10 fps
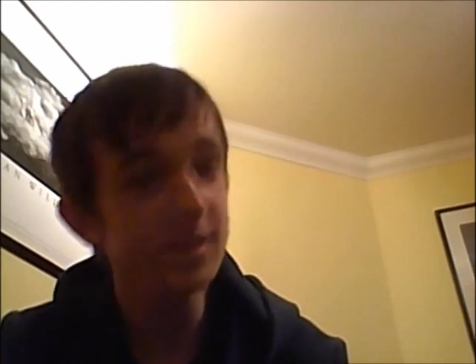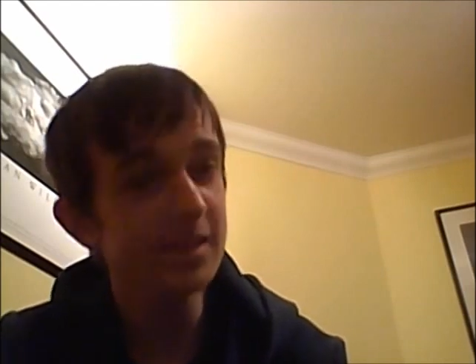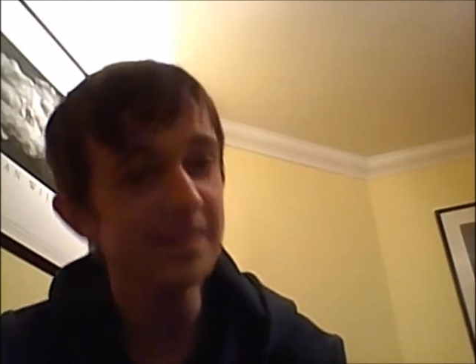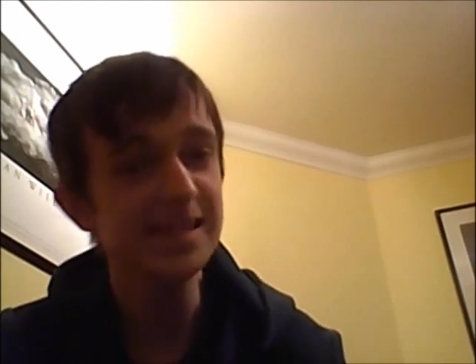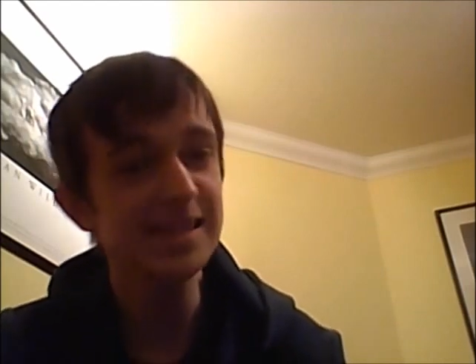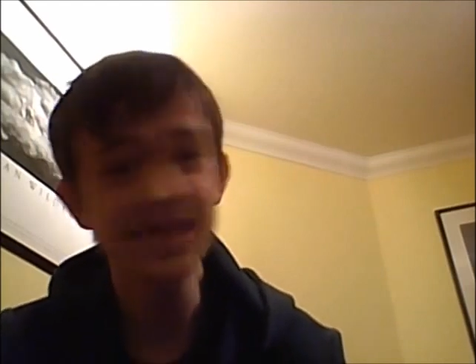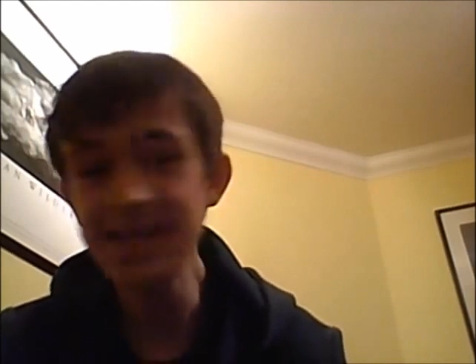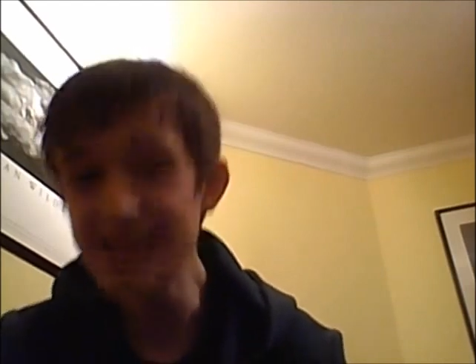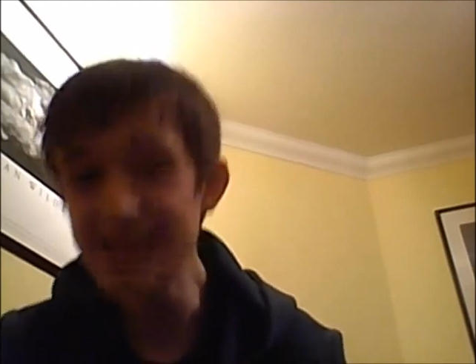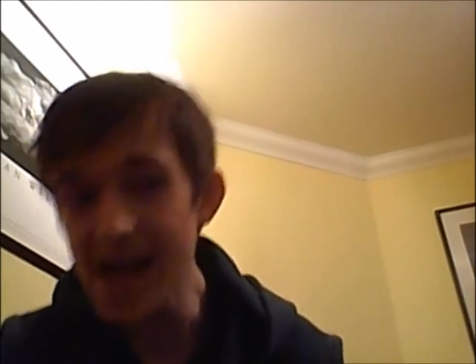
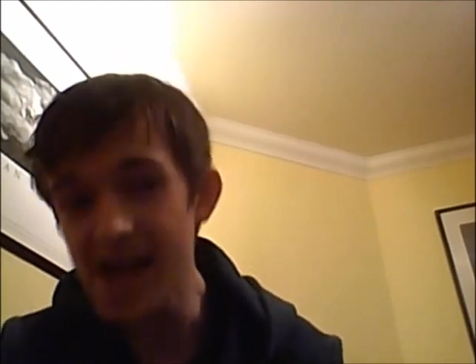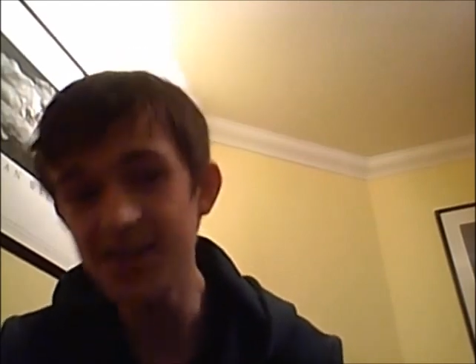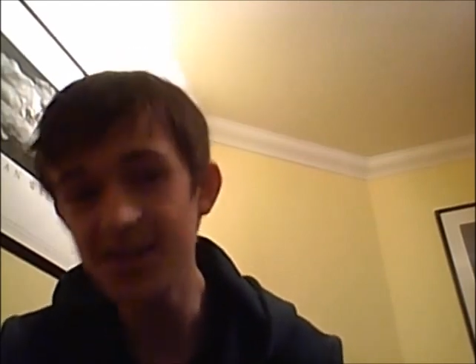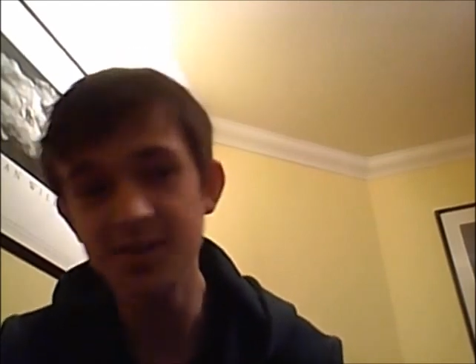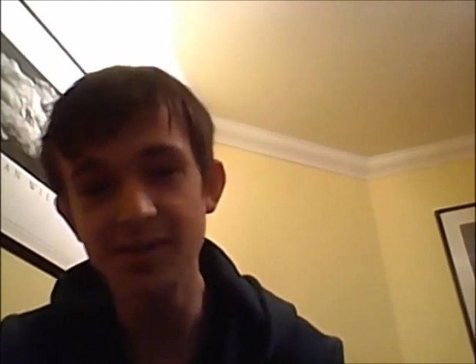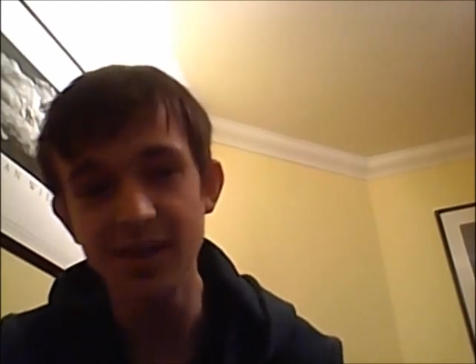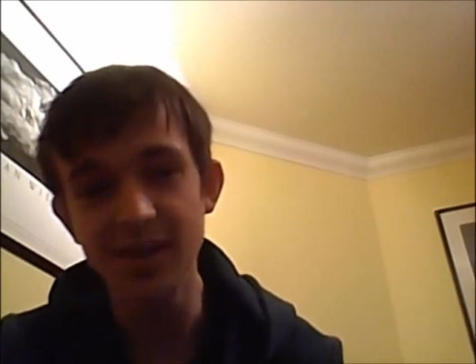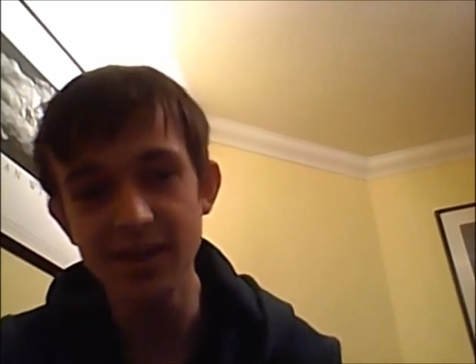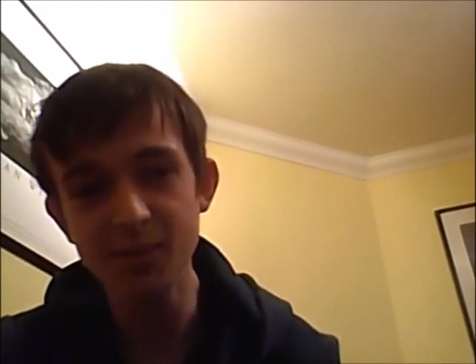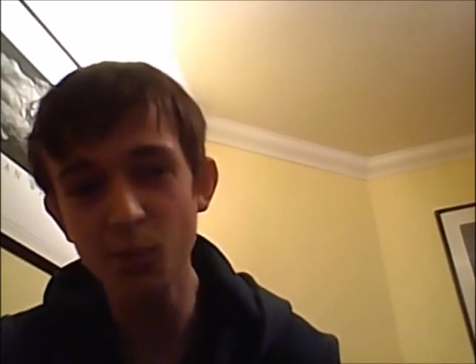yeah, you could say
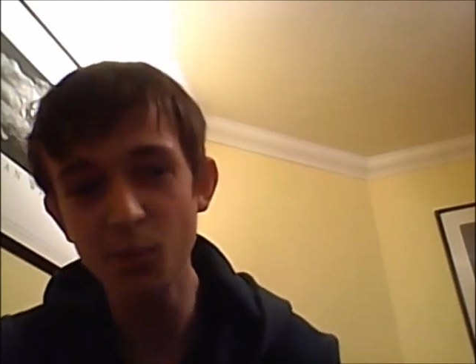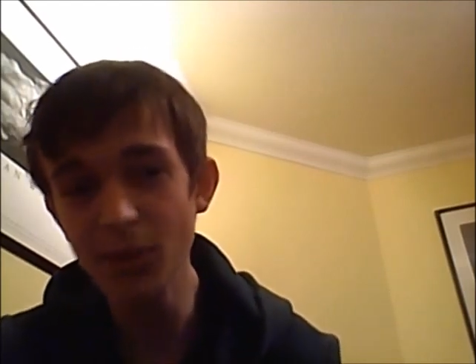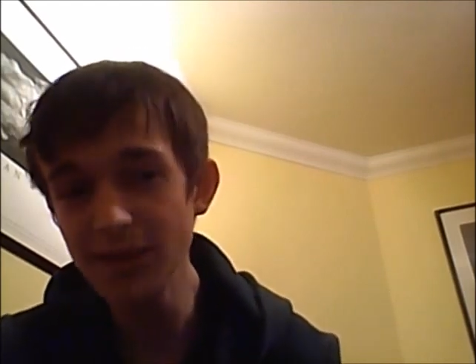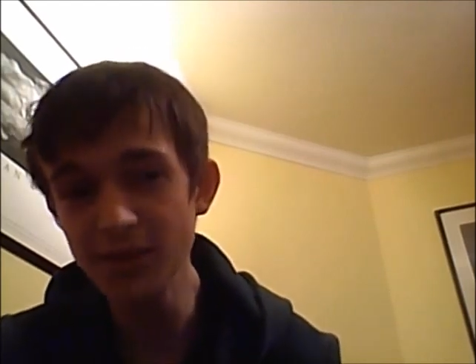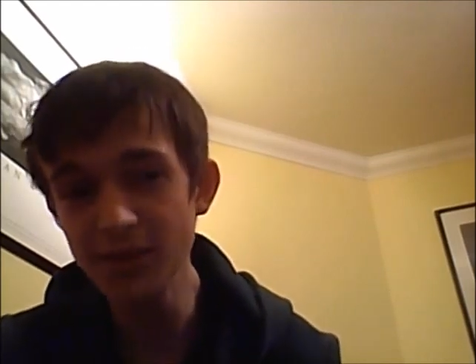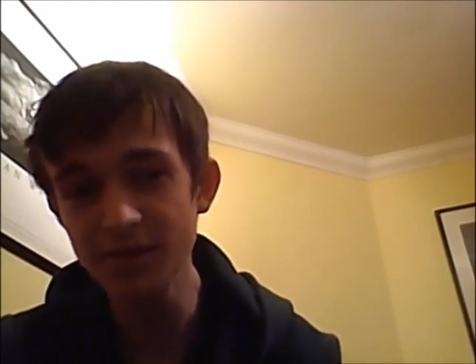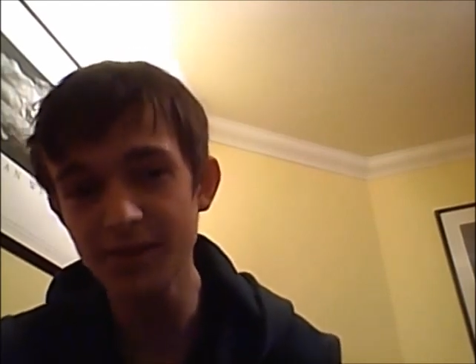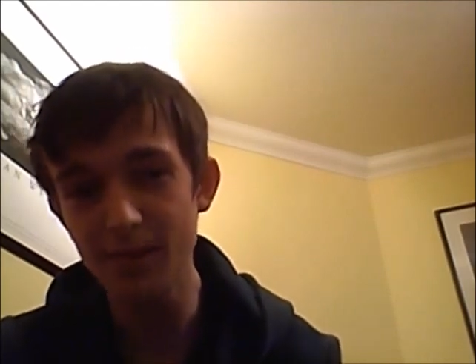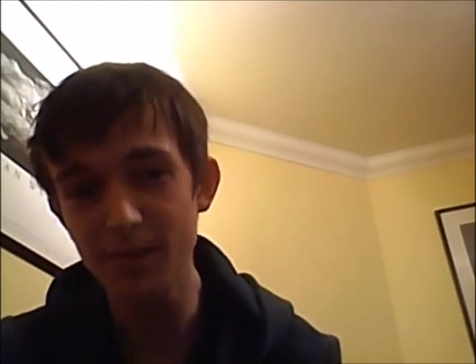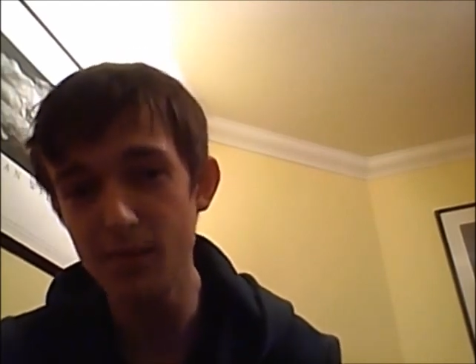it's pointless,
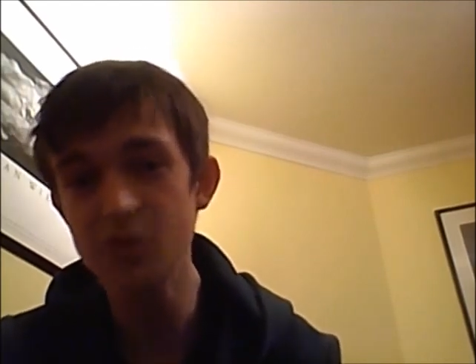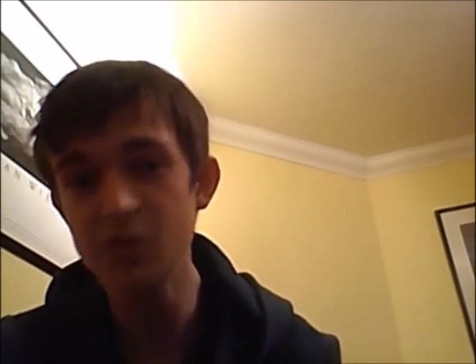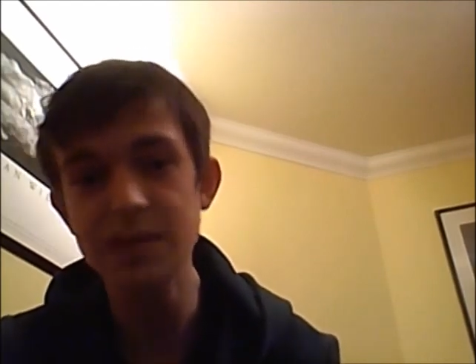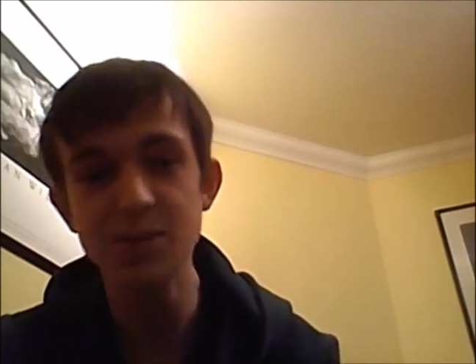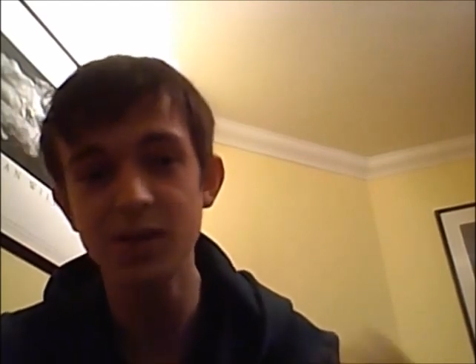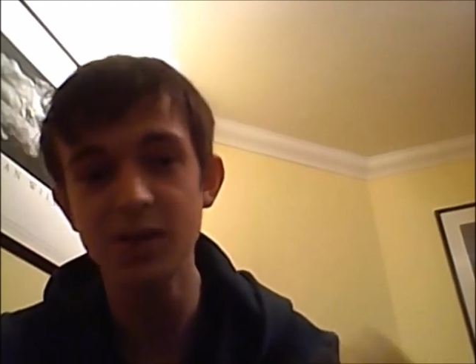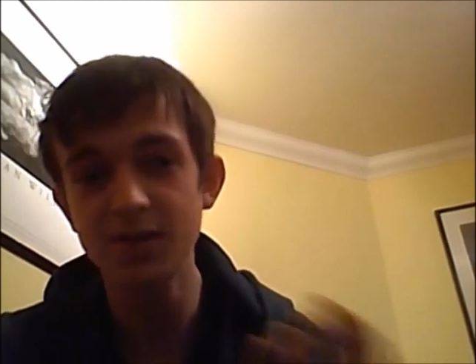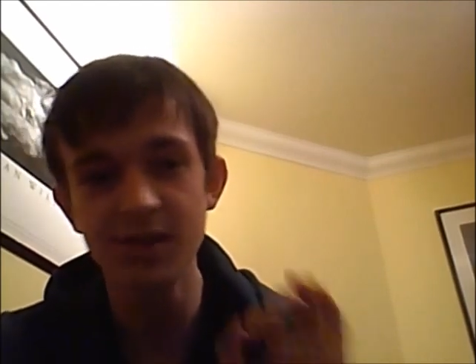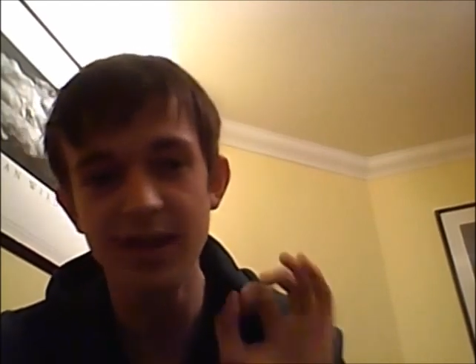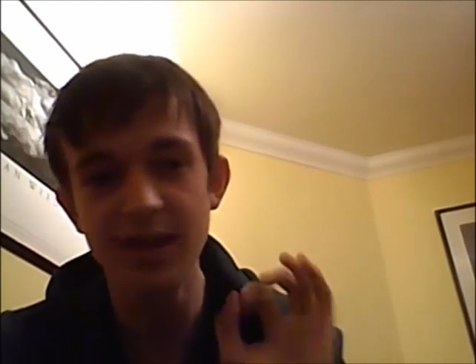mostly because
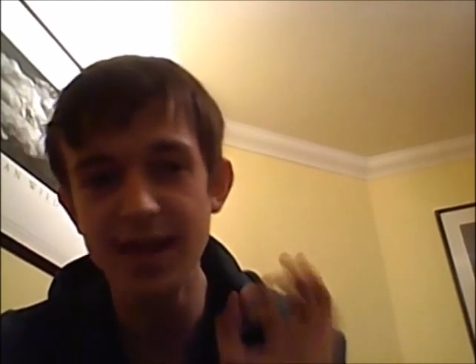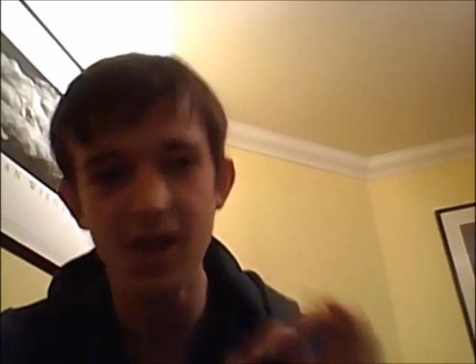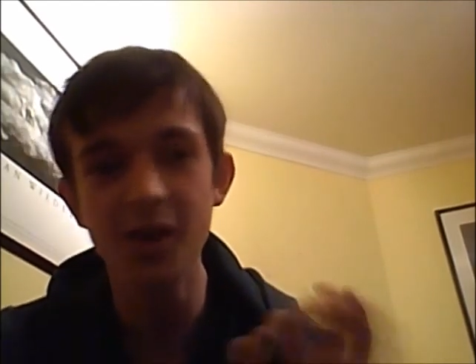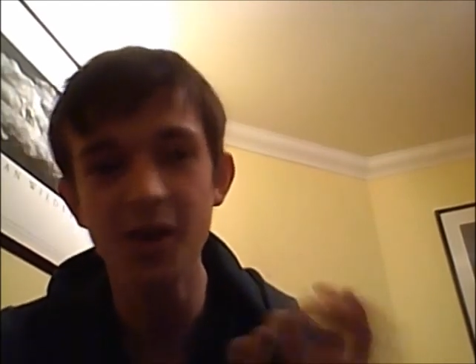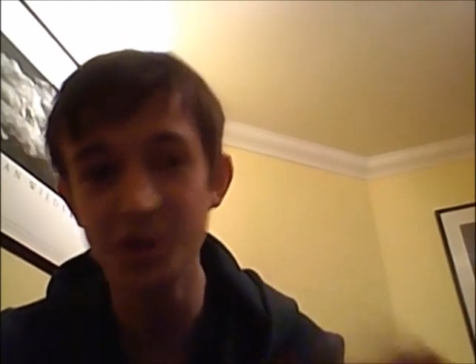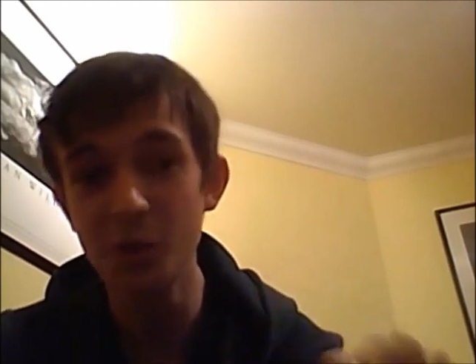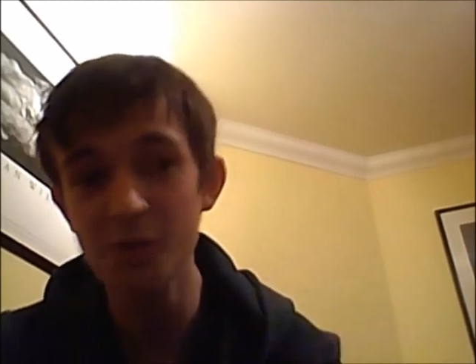it can't go on